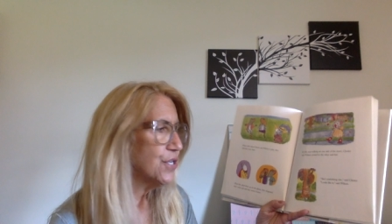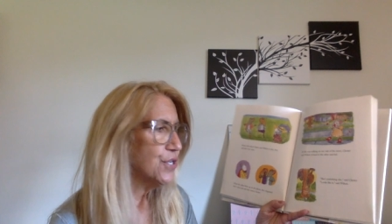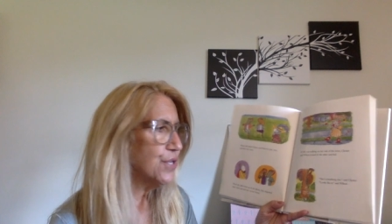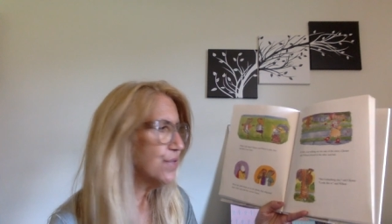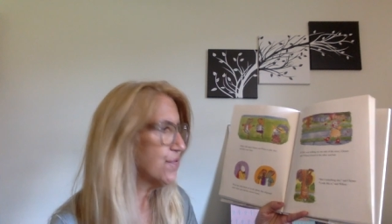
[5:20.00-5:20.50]

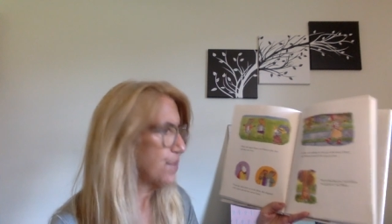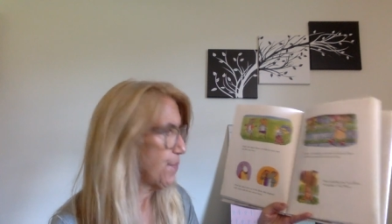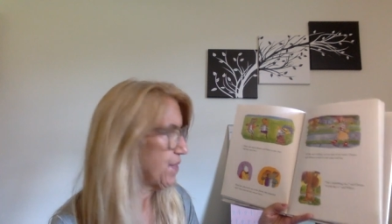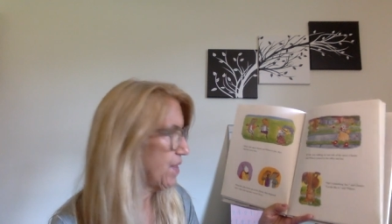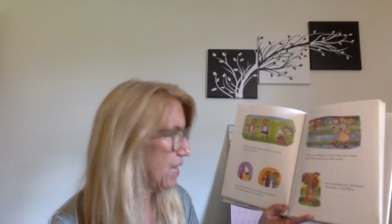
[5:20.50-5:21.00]
She's
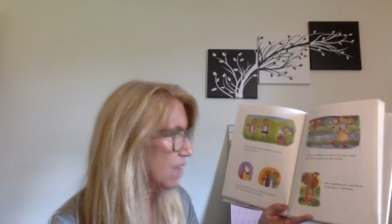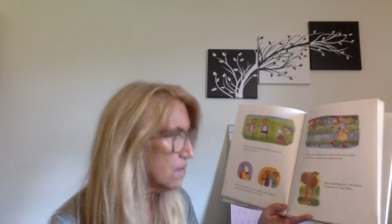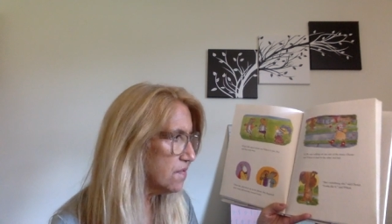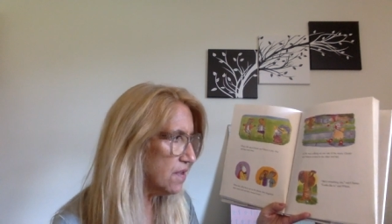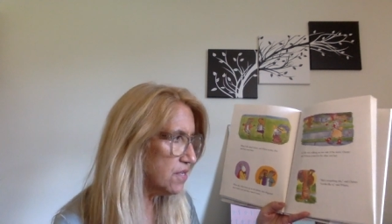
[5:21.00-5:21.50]
something
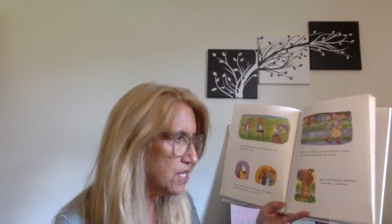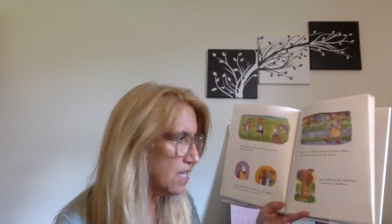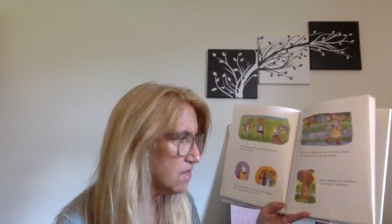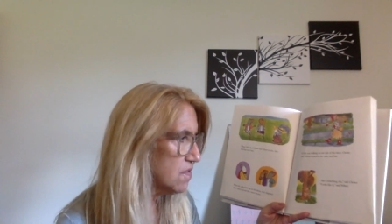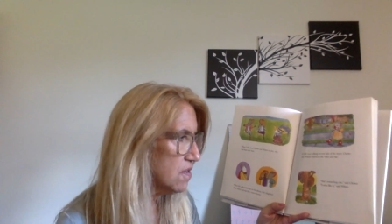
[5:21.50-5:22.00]
else, said
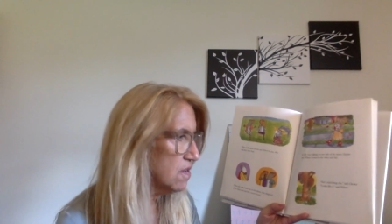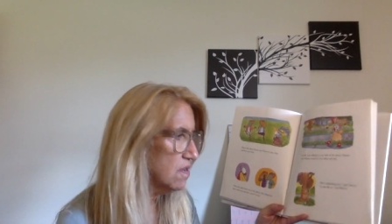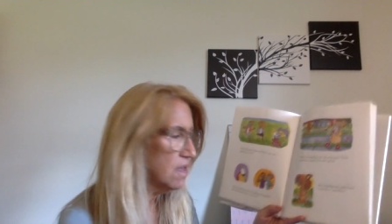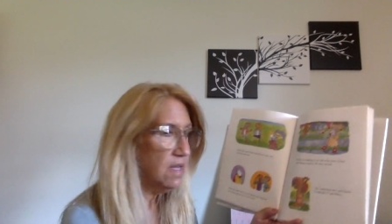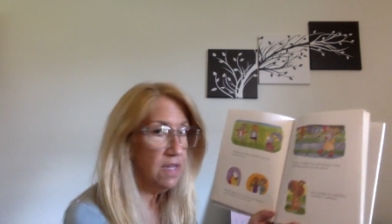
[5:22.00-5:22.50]
Chester.
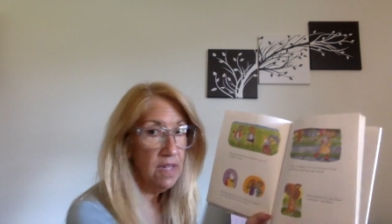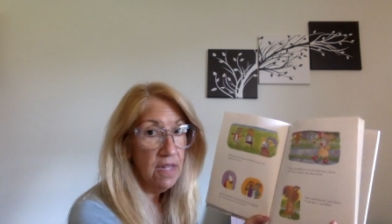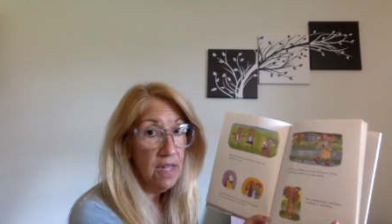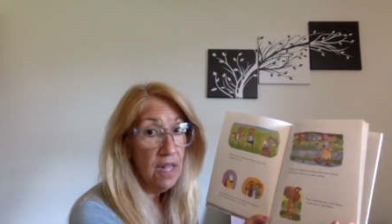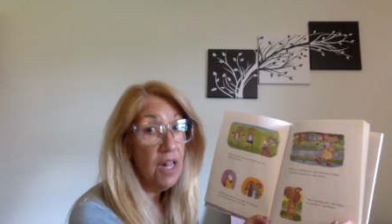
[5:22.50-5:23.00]

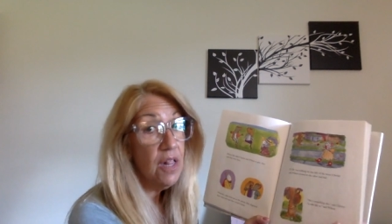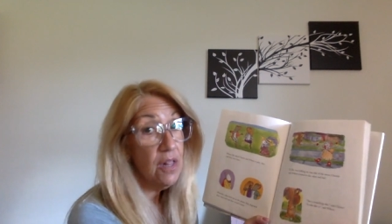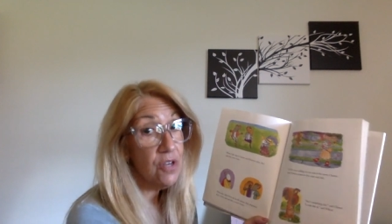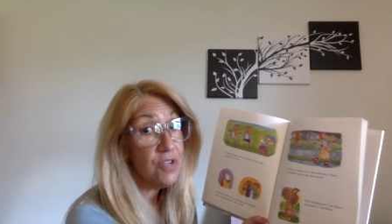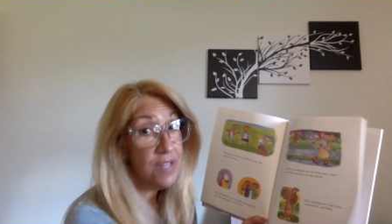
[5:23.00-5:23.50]

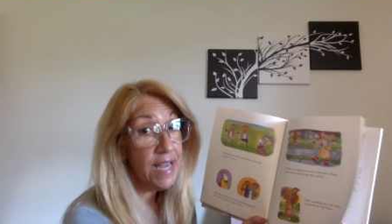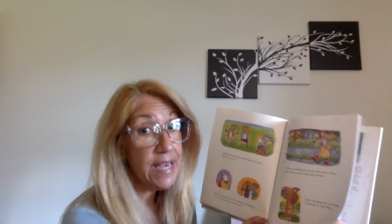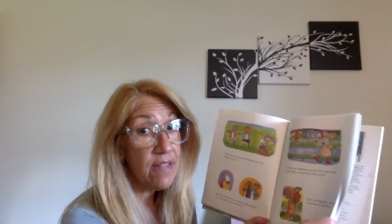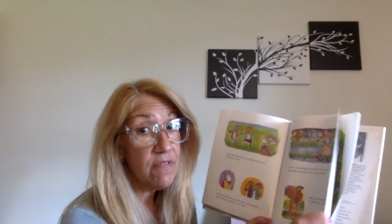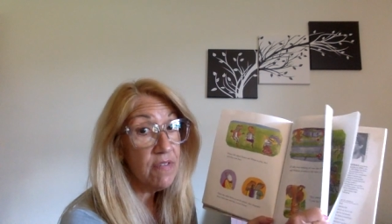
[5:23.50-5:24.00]
Looks like
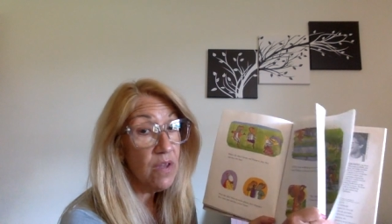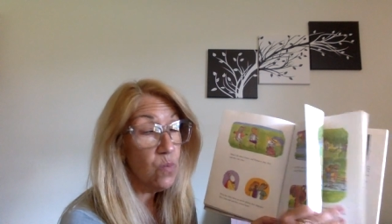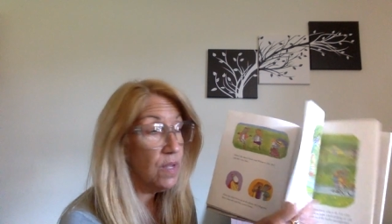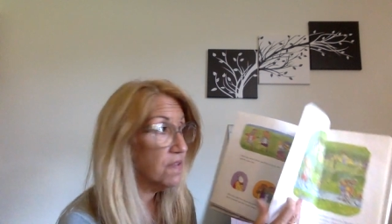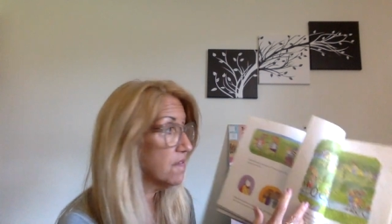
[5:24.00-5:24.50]
it, said
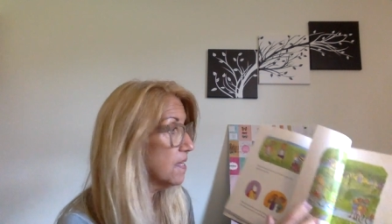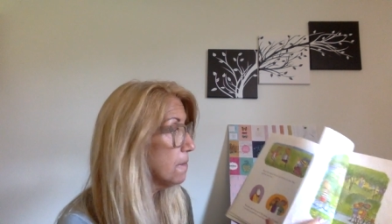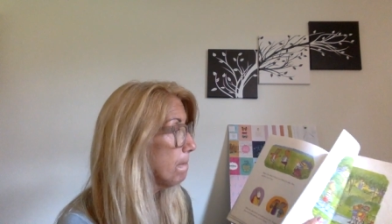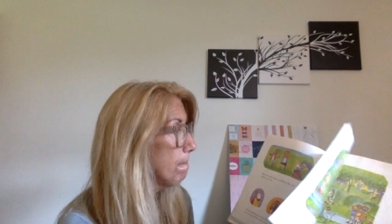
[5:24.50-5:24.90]
Wilson.